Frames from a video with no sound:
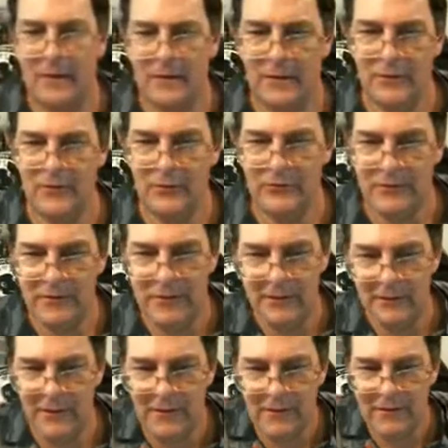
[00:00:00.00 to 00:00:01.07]
Who's in here?
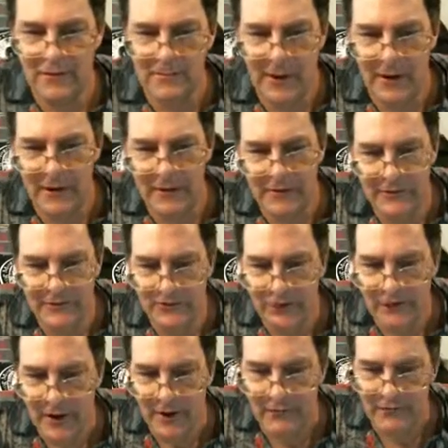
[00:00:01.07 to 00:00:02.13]
You're buried in
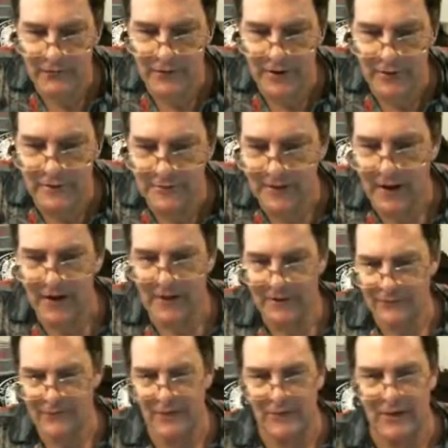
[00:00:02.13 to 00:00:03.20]
2009s.
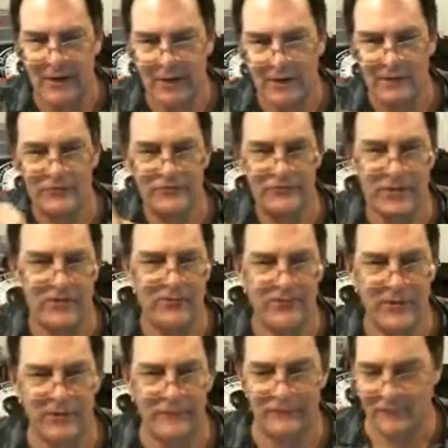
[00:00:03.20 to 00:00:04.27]
Okay, there's Jeff
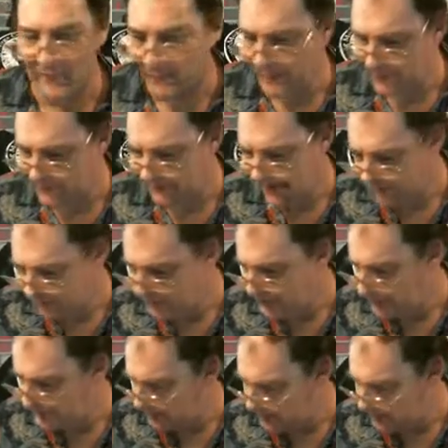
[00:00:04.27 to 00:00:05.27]
Spitfire, who has sent